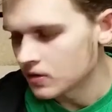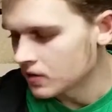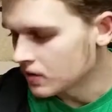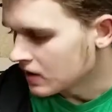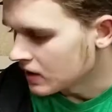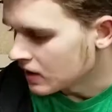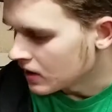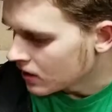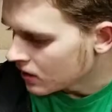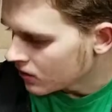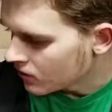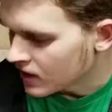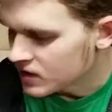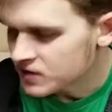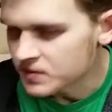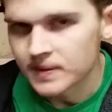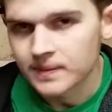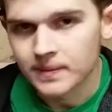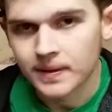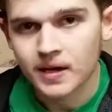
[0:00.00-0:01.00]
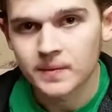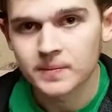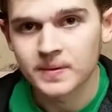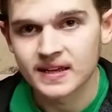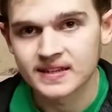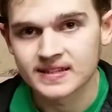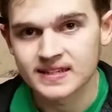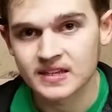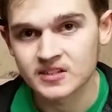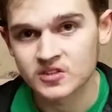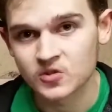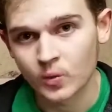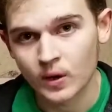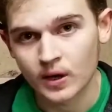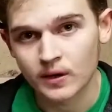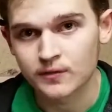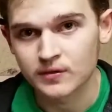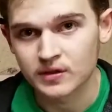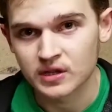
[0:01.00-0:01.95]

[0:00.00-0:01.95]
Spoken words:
the Raspberry Pi, because it has to wait for